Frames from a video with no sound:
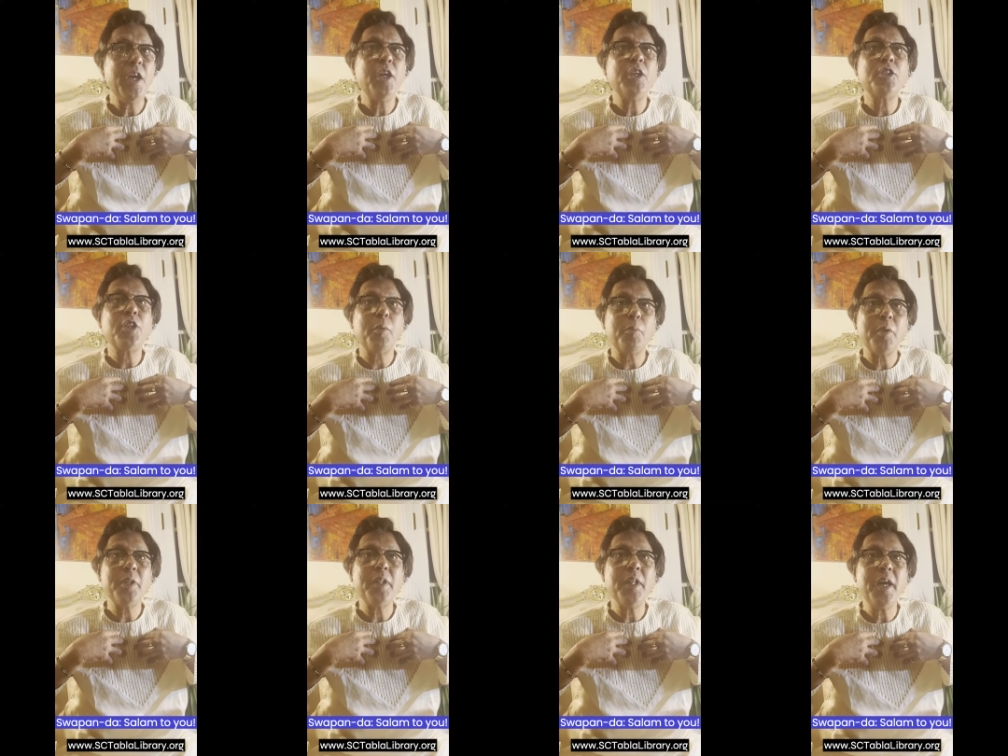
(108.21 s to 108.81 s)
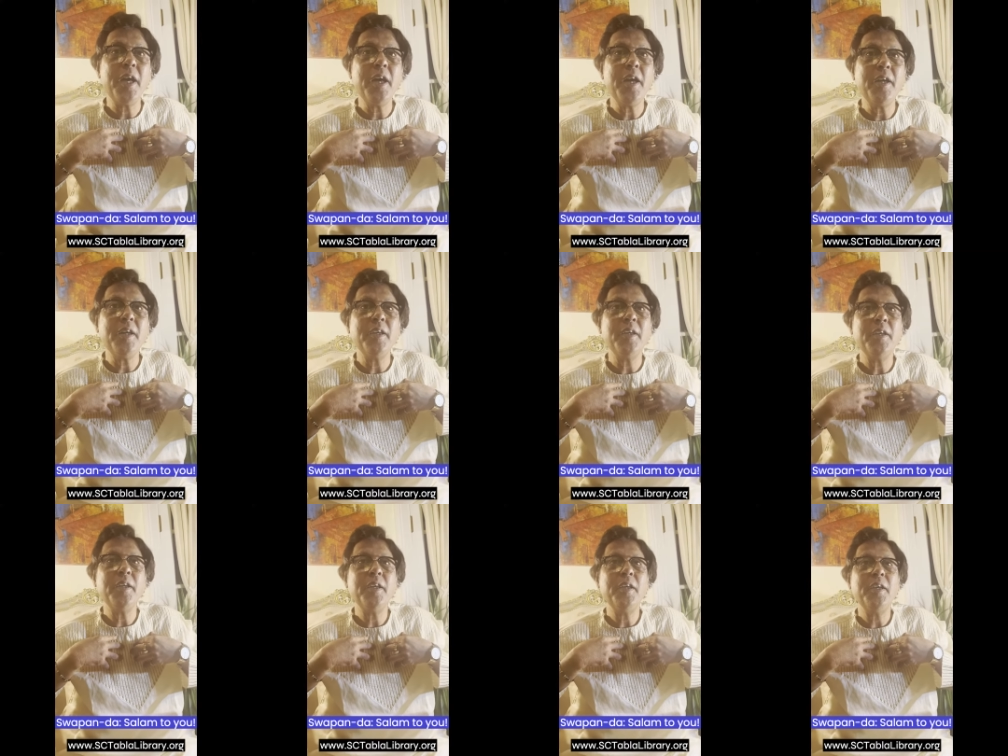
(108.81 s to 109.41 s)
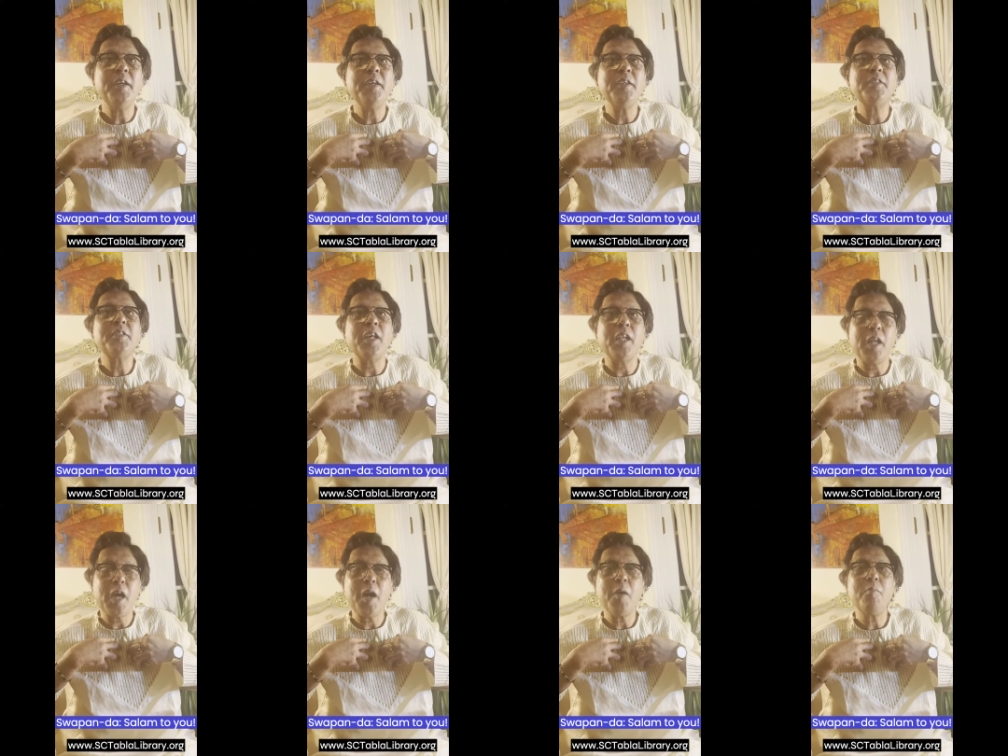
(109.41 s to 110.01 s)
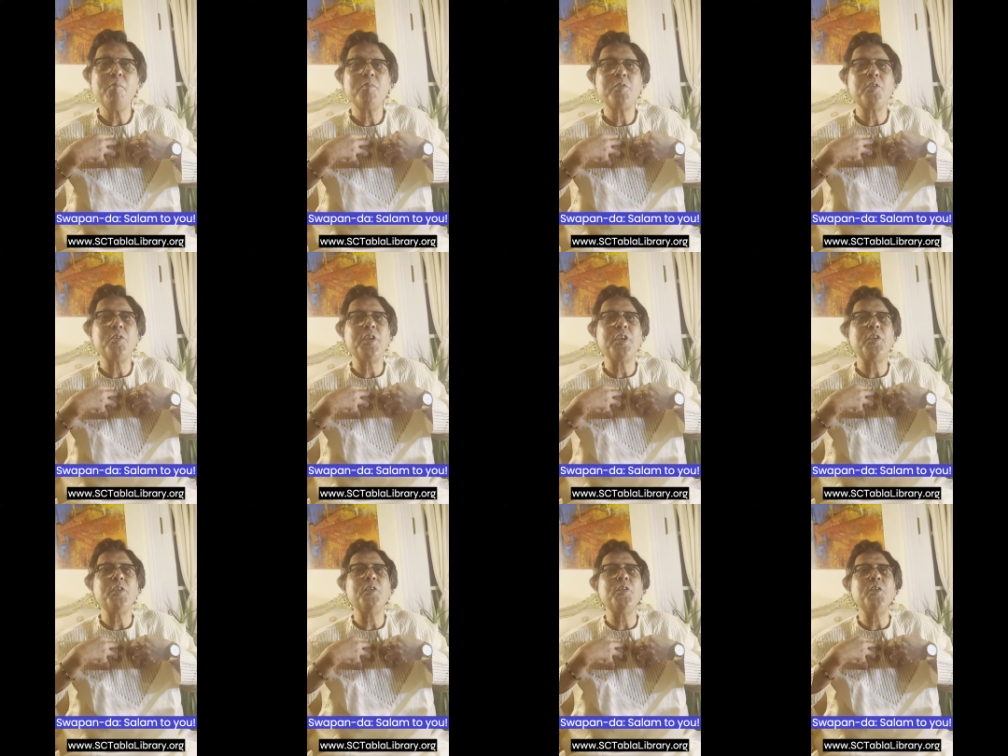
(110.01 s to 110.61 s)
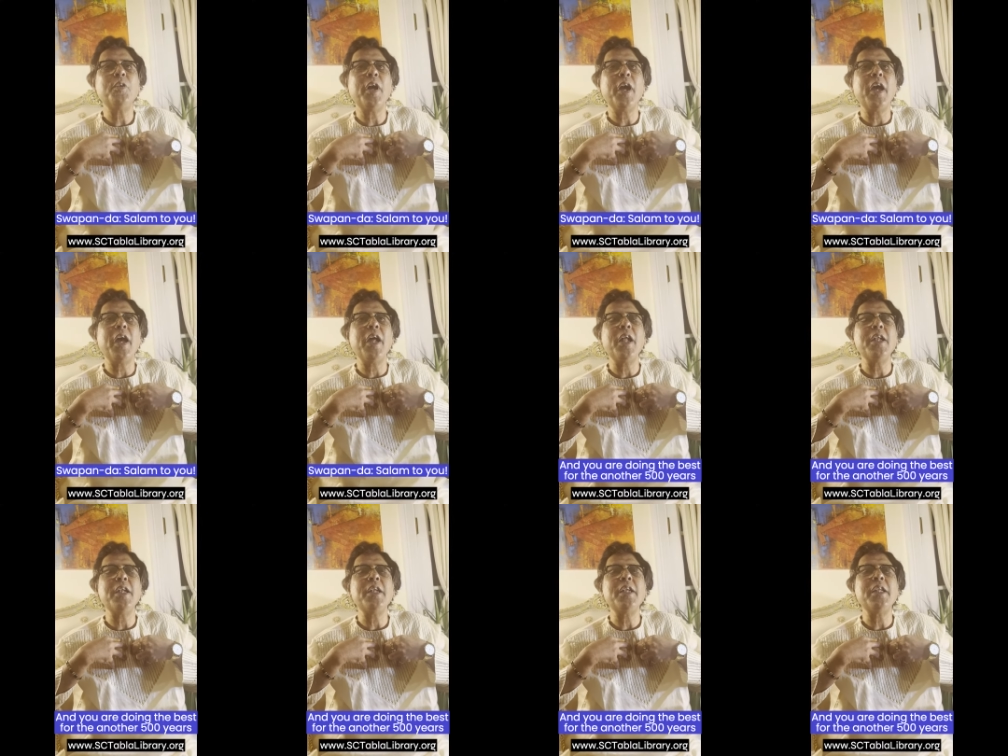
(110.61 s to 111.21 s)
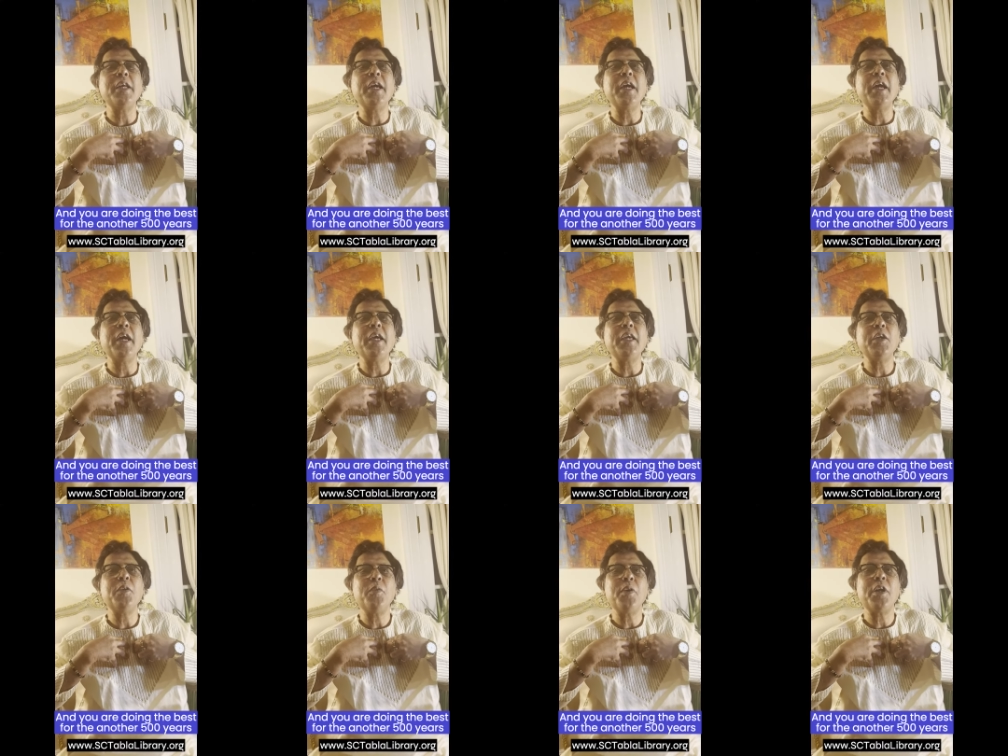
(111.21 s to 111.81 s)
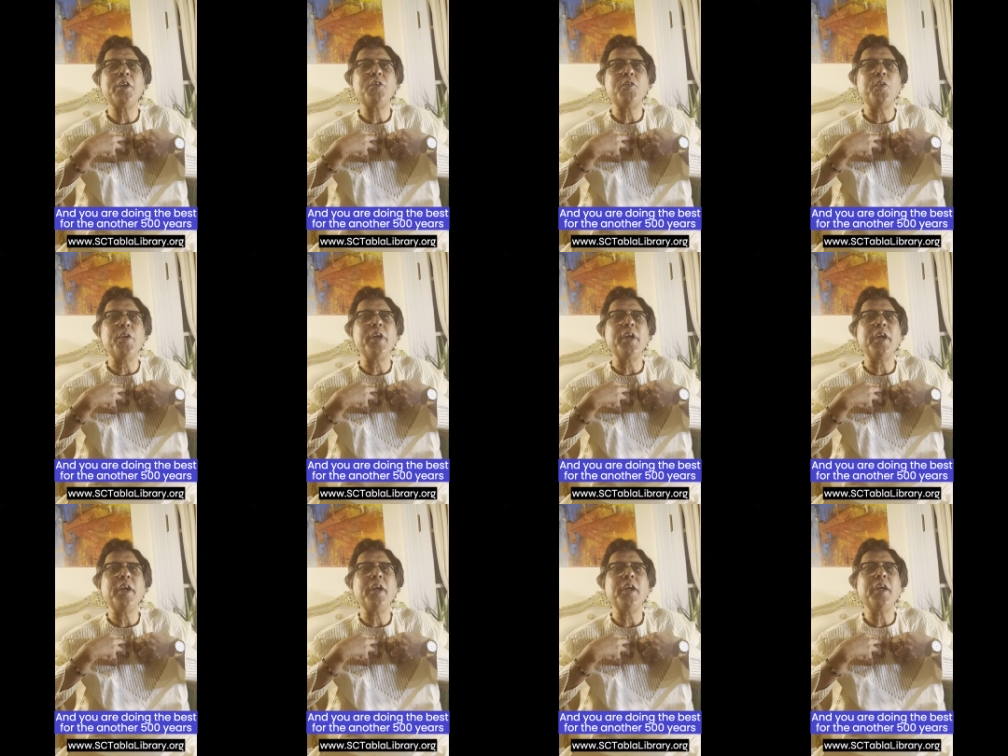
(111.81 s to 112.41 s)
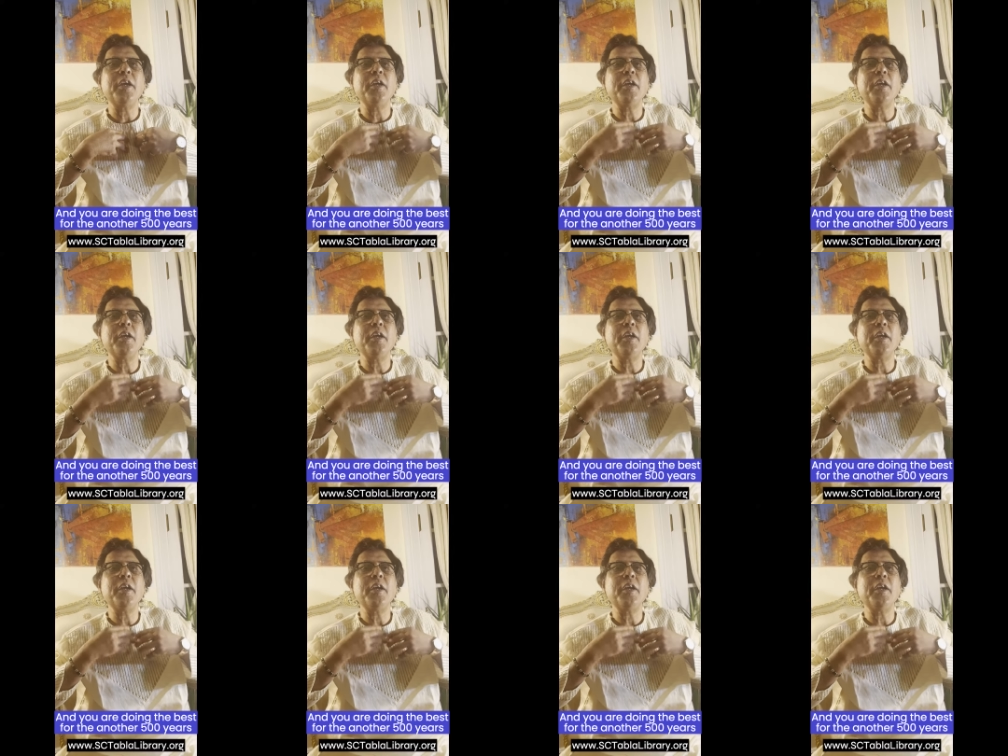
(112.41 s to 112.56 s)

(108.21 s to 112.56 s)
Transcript: Swapanda, salam to you and you are doing